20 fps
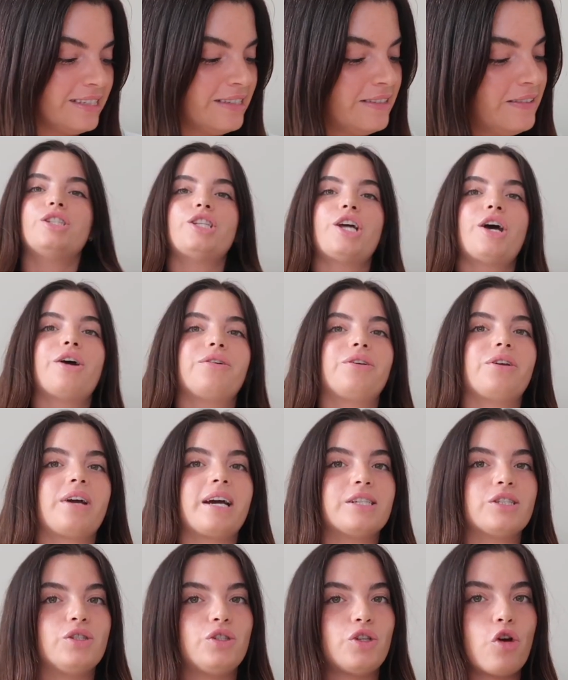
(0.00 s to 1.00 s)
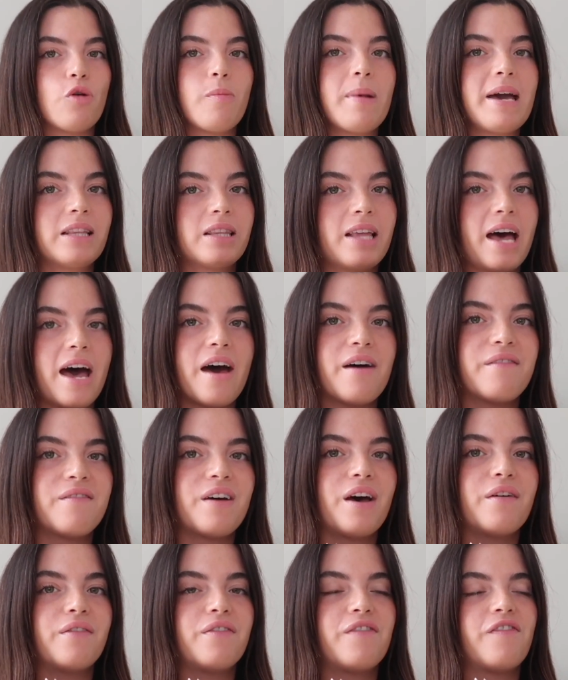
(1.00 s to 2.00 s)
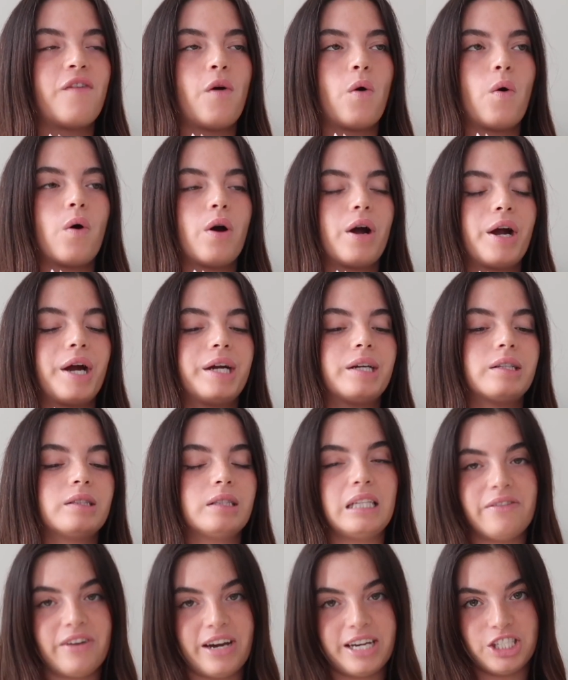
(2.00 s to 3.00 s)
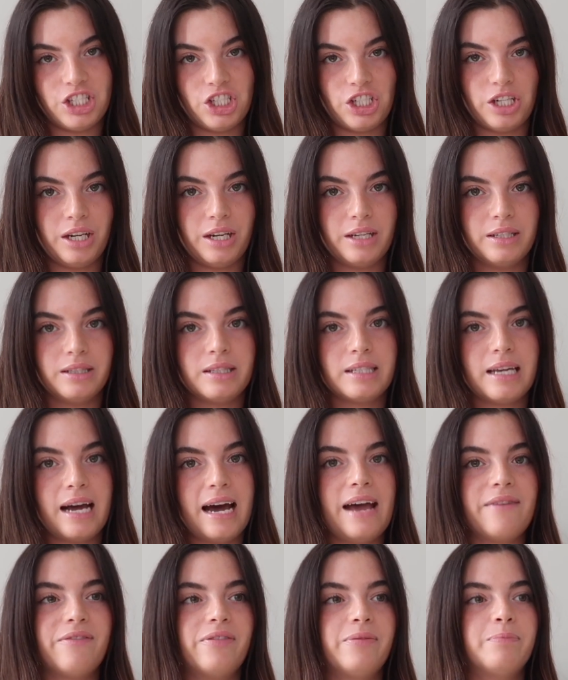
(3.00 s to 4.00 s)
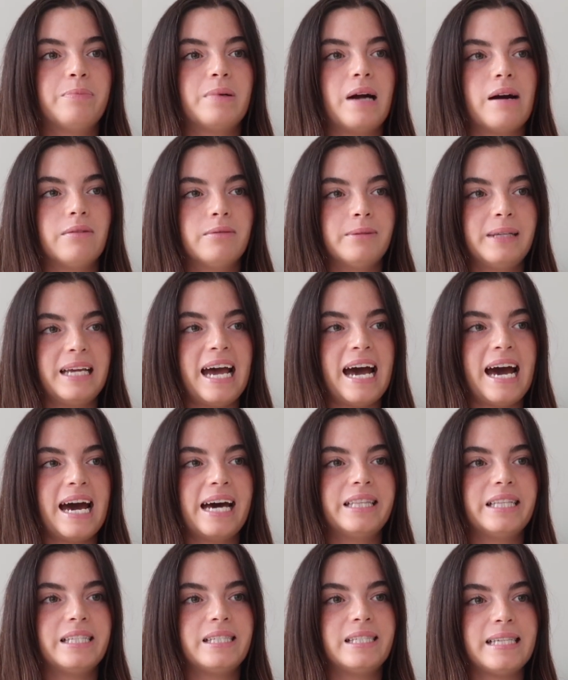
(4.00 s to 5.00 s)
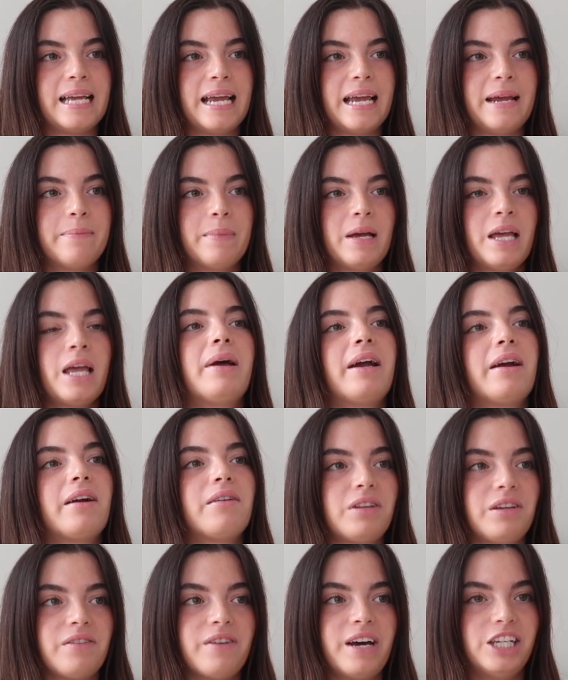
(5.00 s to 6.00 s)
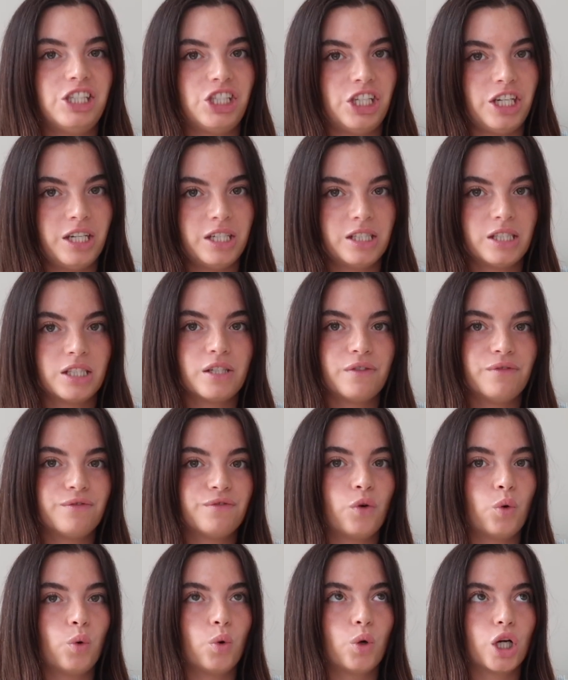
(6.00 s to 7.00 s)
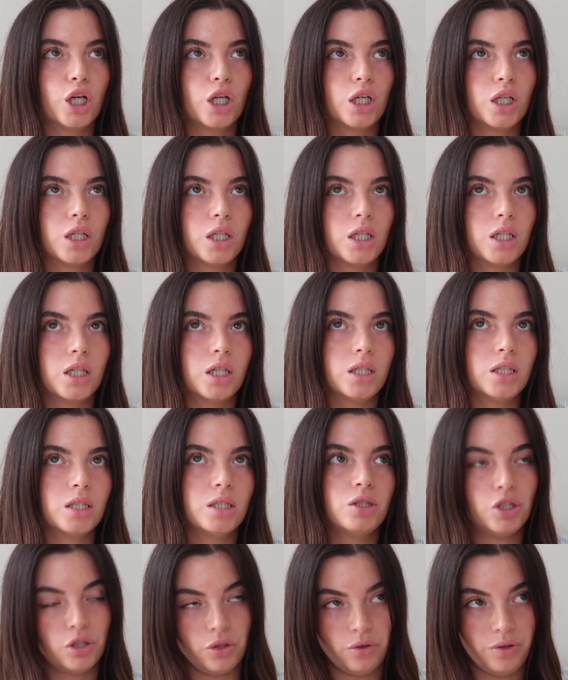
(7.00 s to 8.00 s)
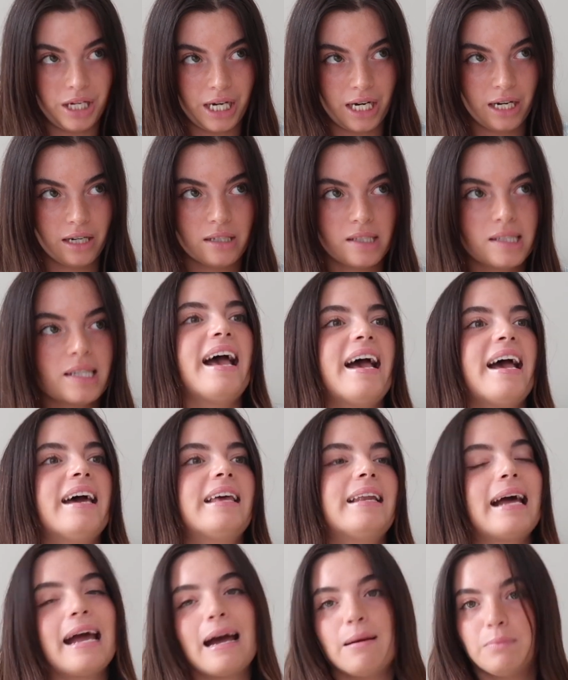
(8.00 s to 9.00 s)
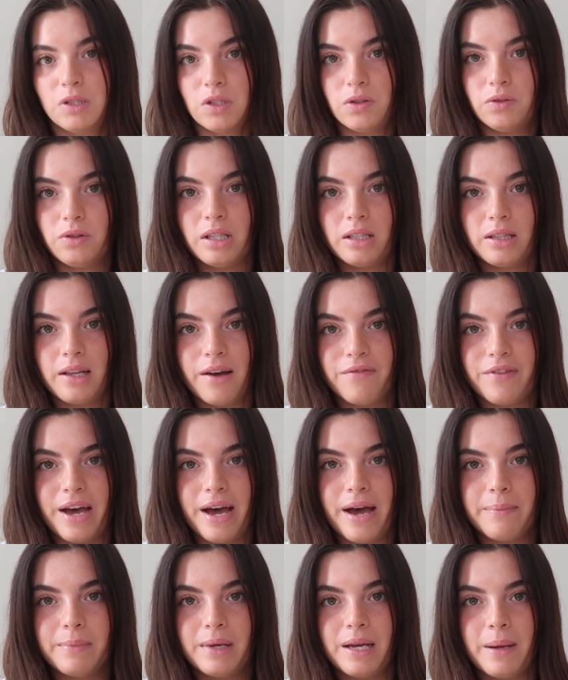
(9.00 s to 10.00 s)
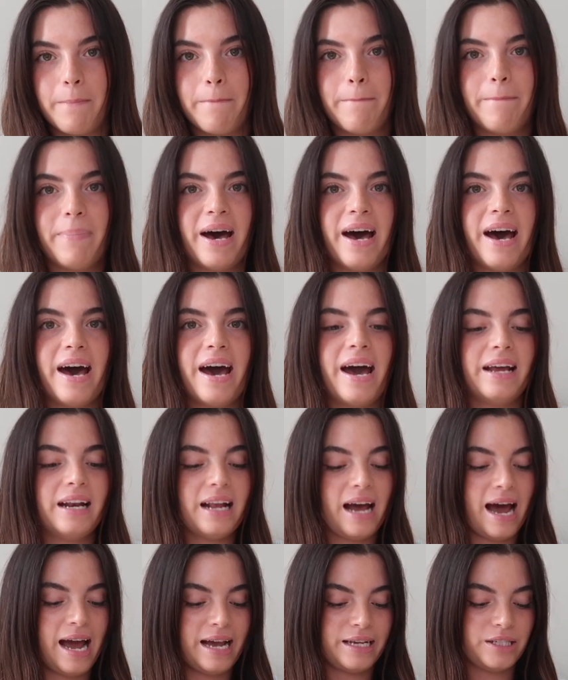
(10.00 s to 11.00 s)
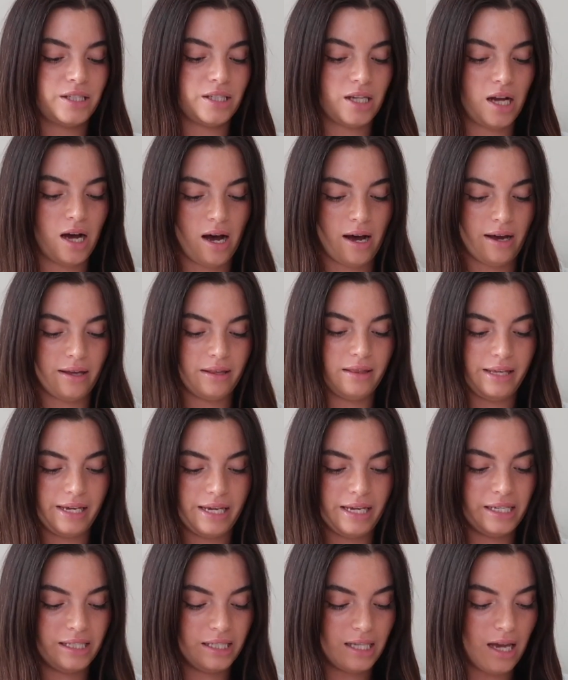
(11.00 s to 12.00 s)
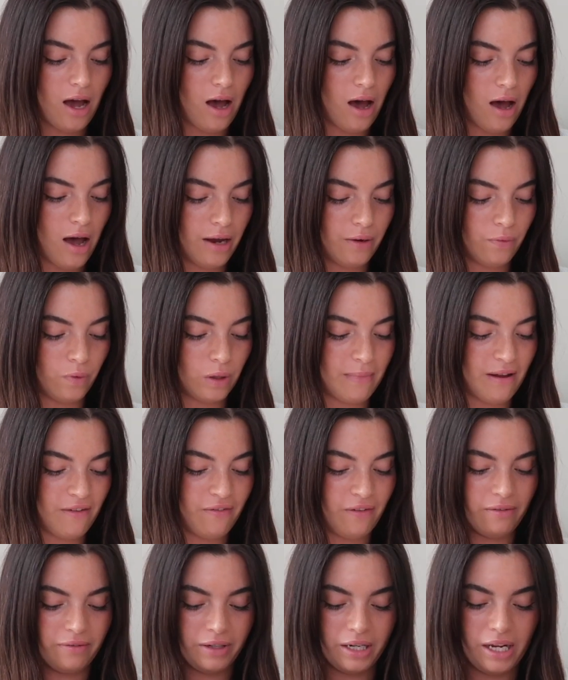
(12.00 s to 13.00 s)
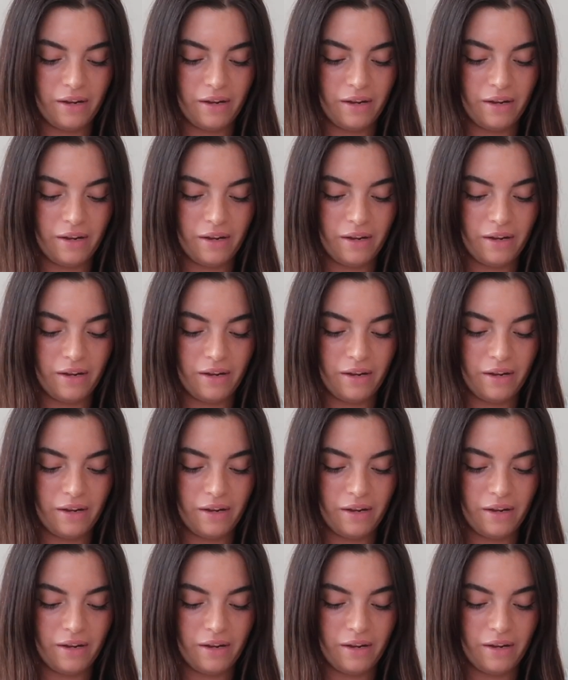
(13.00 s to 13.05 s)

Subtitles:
So you guys know my love for Levi's jeans. I've probably had the same pair of Levi jeans for 2 years and I absolutely love them, but I saw these on one of my favorite